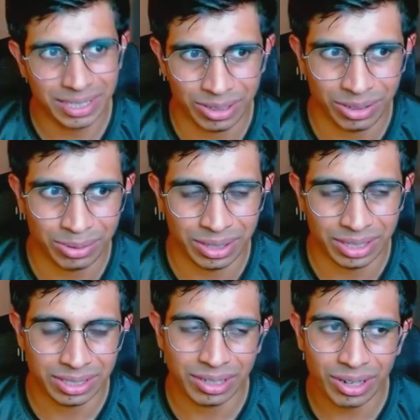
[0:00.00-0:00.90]
it's all
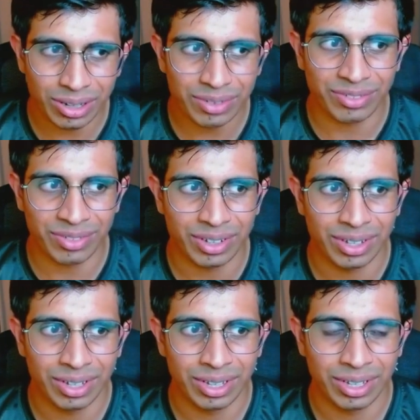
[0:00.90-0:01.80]
it's a lot of
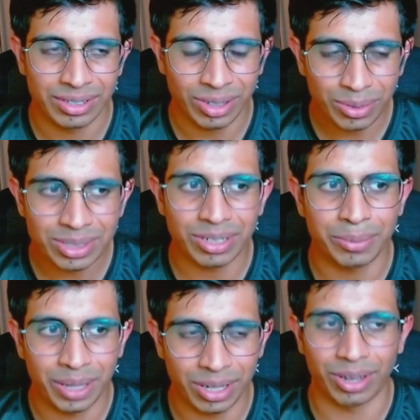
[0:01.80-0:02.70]
it's always going
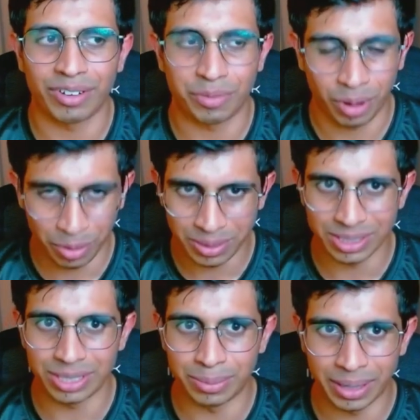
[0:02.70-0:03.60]
to be a lot of
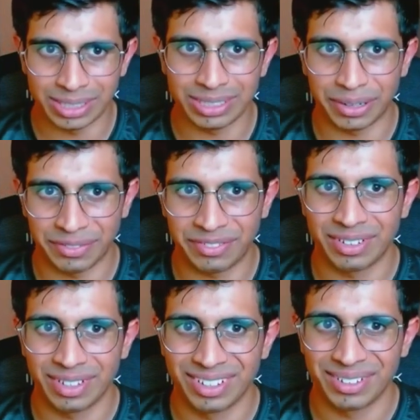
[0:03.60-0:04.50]
probability based stuff
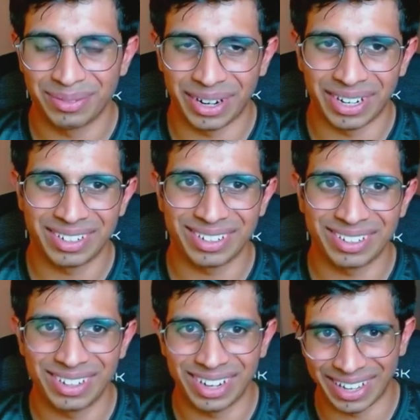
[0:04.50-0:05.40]
right?
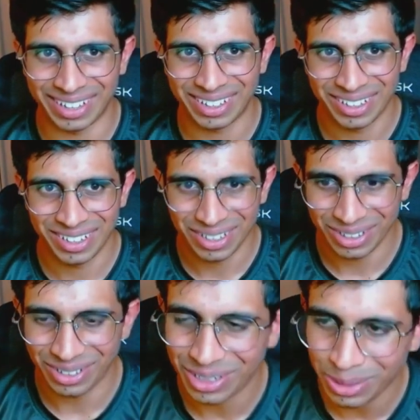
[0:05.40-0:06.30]
Like
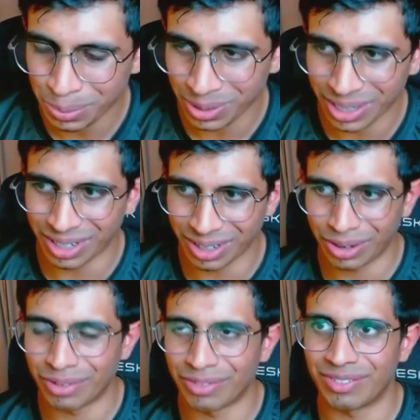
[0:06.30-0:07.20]
you need to put in a
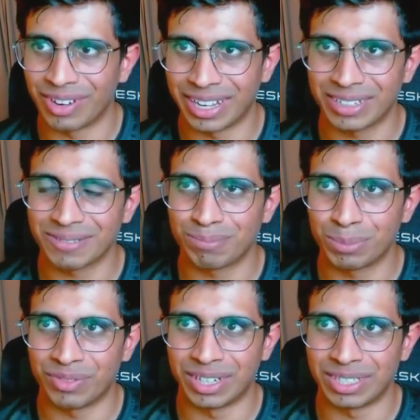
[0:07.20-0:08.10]
lot of like
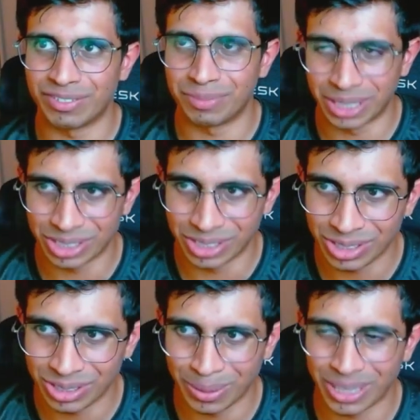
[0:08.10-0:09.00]
preventive
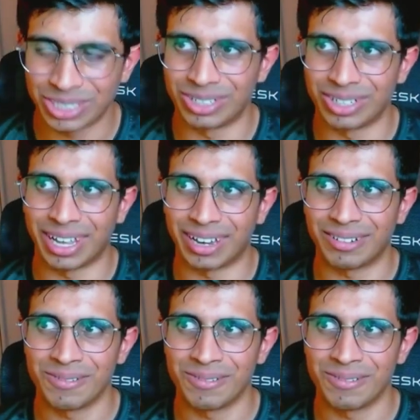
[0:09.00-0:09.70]
measures to make sure that